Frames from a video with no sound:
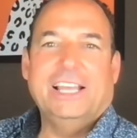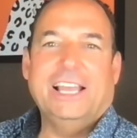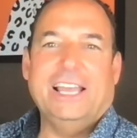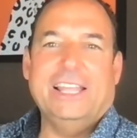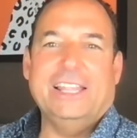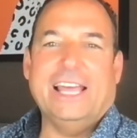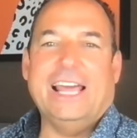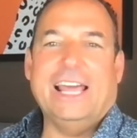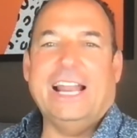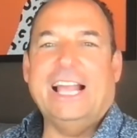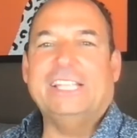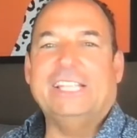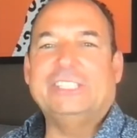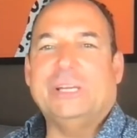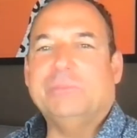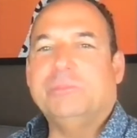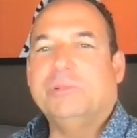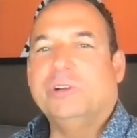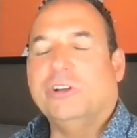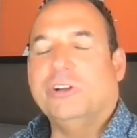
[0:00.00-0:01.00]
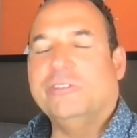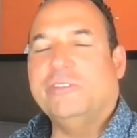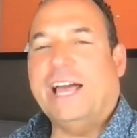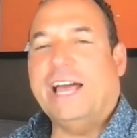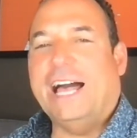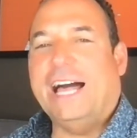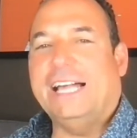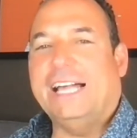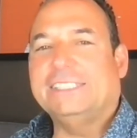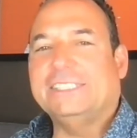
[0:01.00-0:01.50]
and that adds up real
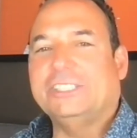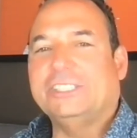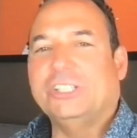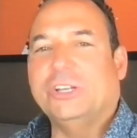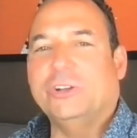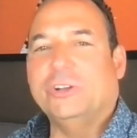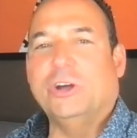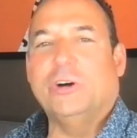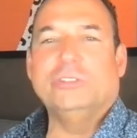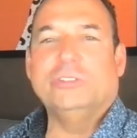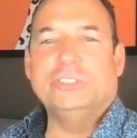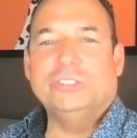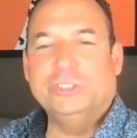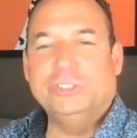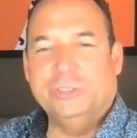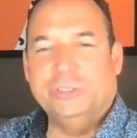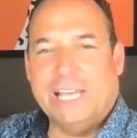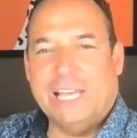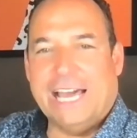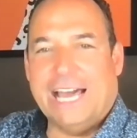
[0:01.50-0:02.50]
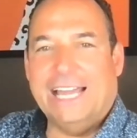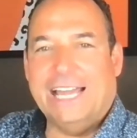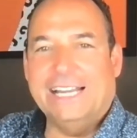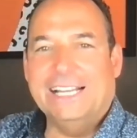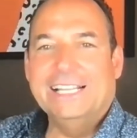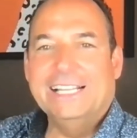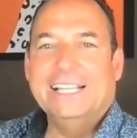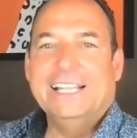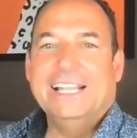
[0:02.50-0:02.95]
fast. So don't do that.